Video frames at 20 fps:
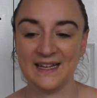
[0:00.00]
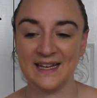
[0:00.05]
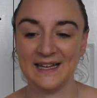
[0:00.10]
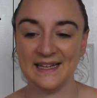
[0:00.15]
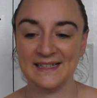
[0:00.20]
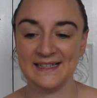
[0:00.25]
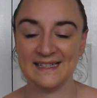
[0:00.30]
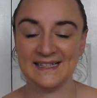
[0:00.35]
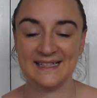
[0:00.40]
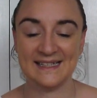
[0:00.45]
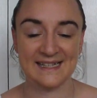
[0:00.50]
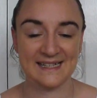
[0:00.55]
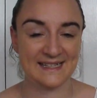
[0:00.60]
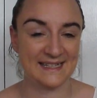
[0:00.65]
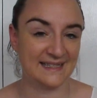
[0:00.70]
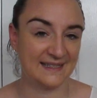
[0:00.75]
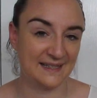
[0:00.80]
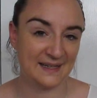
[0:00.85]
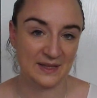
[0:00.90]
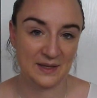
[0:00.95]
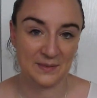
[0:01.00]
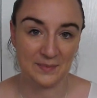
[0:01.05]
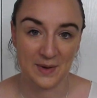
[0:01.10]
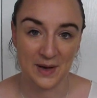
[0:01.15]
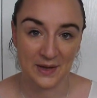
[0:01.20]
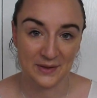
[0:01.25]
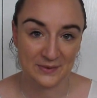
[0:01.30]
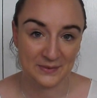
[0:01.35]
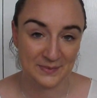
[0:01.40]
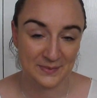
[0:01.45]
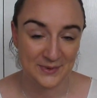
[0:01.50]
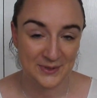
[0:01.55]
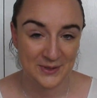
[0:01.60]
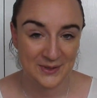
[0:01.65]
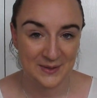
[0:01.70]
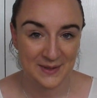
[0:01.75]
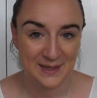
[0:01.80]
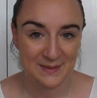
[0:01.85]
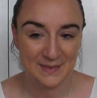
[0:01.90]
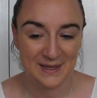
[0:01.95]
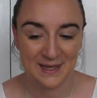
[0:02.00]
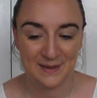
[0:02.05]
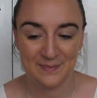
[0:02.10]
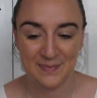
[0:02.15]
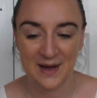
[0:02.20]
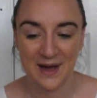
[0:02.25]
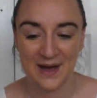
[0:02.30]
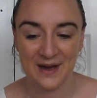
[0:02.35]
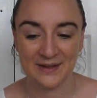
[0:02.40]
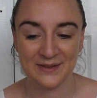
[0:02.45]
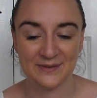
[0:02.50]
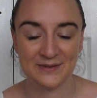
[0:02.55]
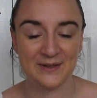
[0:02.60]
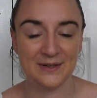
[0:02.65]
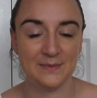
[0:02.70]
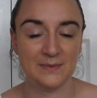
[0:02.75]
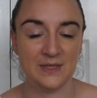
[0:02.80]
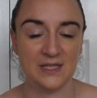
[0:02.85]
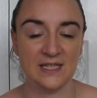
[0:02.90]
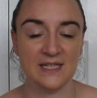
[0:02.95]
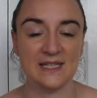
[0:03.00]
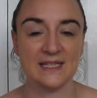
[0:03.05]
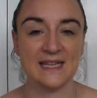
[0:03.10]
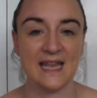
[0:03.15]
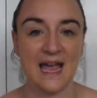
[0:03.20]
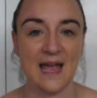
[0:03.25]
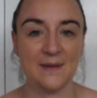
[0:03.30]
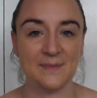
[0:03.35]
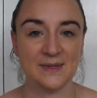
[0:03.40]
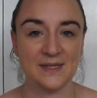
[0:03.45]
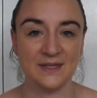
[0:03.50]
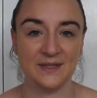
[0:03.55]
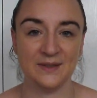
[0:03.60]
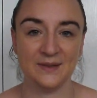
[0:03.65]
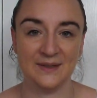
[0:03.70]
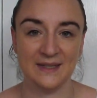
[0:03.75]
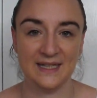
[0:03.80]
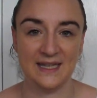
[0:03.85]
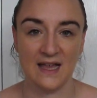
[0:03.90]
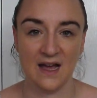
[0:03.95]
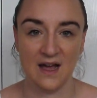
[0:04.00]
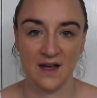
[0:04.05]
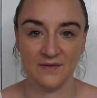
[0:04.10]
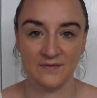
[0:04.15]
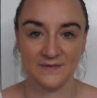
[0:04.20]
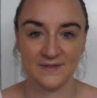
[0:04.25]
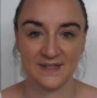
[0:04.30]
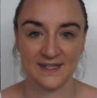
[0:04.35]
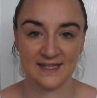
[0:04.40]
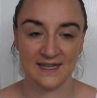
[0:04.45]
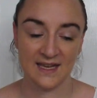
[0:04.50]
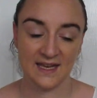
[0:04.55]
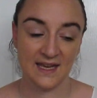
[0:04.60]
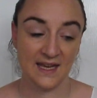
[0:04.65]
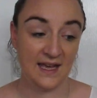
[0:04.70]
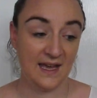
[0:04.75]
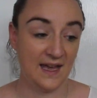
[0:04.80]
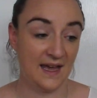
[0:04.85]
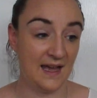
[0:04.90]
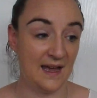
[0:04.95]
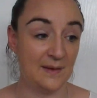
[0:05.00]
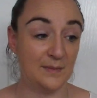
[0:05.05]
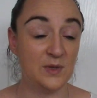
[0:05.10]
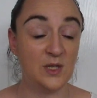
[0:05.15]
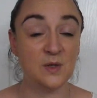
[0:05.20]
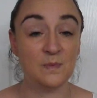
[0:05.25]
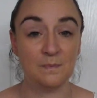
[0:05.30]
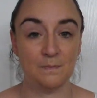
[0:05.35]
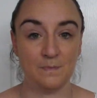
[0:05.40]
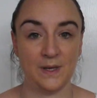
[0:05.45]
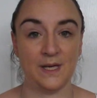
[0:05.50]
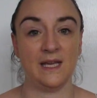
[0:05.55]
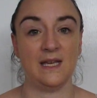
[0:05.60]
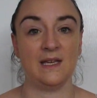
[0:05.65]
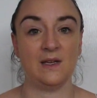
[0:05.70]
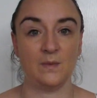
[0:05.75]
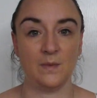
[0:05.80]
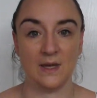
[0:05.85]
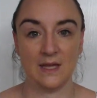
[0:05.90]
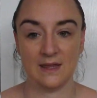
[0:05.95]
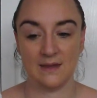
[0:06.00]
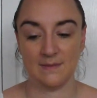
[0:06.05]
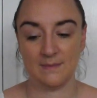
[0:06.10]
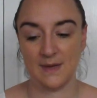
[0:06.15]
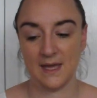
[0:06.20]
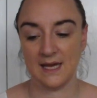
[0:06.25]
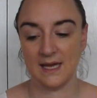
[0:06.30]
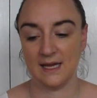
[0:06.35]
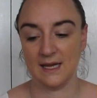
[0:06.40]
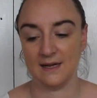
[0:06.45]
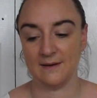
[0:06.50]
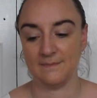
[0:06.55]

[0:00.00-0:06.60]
She sits outside the bathroom door and I'm in the bathroom. She just absolutely loves just being with me.